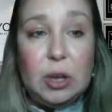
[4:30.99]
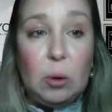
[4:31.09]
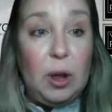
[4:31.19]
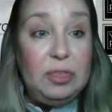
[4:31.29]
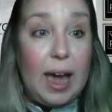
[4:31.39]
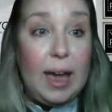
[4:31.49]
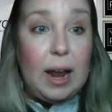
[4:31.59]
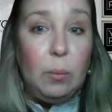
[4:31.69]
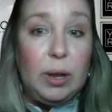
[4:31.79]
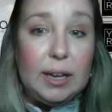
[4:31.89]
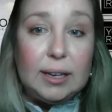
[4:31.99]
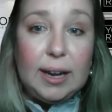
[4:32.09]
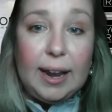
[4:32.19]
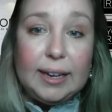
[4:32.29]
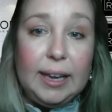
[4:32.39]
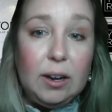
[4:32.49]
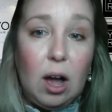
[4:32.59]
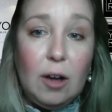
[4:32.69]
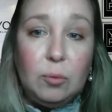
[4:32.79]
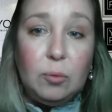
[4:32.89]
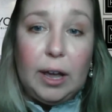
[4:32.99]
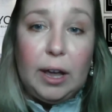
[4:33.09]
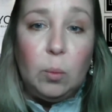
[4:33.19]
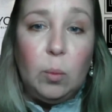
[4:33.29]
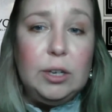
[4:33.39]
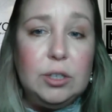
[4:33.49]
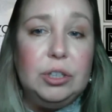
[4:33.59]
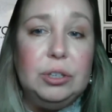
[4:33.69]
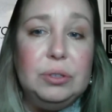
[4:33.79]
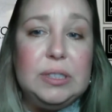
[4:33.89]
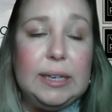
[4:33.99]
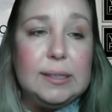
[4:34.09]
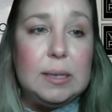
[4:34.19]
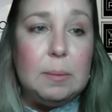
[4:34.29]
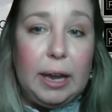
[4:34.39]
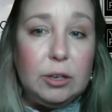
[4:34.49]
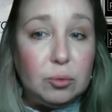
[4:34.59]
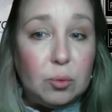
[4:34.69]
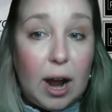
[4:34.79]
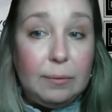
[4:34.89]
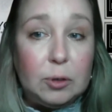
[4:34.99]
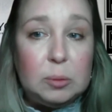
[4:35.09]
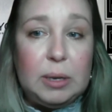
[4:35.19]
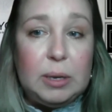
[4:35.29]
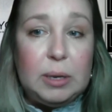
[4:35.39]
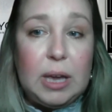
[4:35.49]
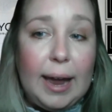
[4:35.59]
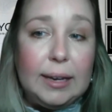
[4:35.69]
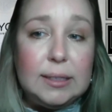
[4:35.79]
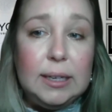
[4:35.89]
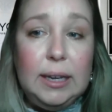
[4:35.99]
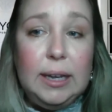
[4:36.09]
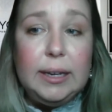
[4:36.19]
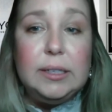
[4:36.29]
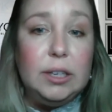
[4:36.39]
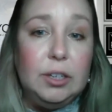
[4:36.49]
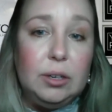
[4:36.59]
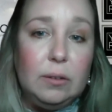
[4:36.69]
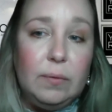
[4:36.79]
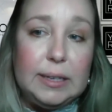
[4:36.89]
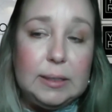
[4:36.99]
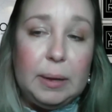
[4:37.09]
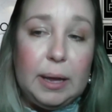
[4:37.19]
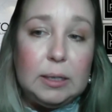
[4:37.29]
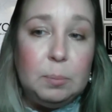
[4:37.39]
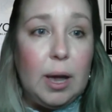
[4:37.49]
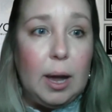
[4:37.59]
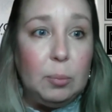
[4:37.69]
So with that, I want to kind of kick off with, what do you see as the main drivers behind continued advancement,